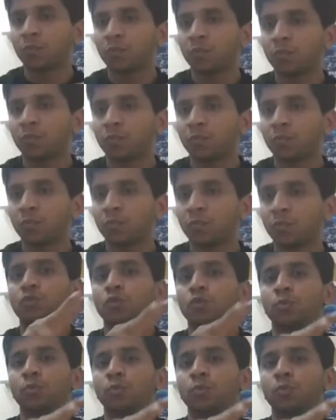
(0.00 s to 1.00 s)
there are like
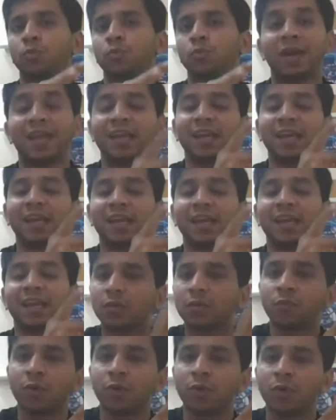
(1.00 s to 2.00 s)
two people, or like let's
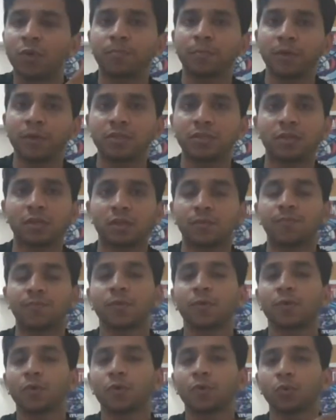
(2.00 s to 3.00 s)
say one person
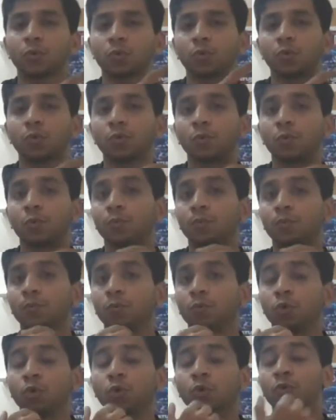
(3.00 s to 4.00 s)
who
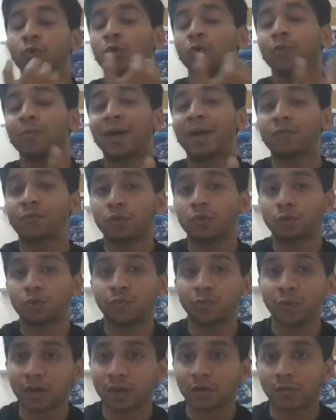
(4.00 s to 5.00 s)
who you might want
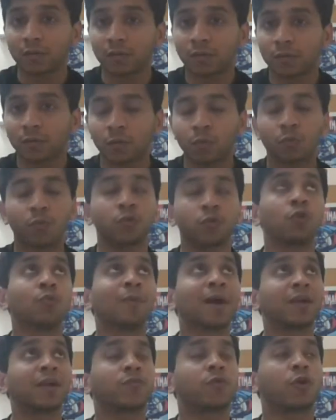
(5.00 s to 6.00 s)
to work you
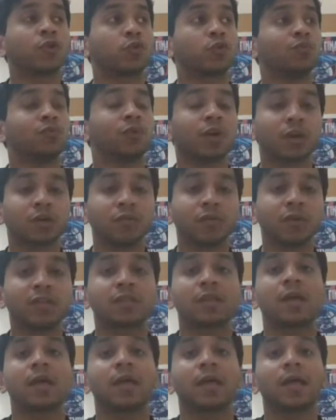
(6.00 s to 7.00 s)
might want to work
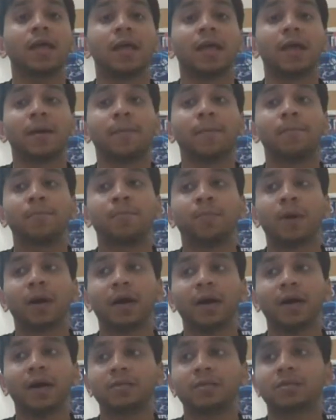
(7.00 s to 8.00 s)
with,
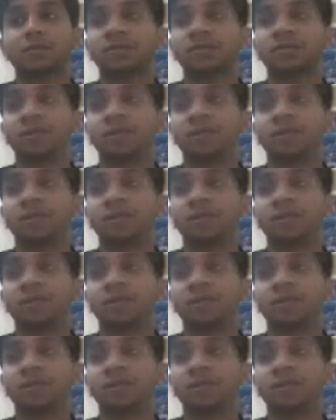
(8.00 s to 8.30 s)
but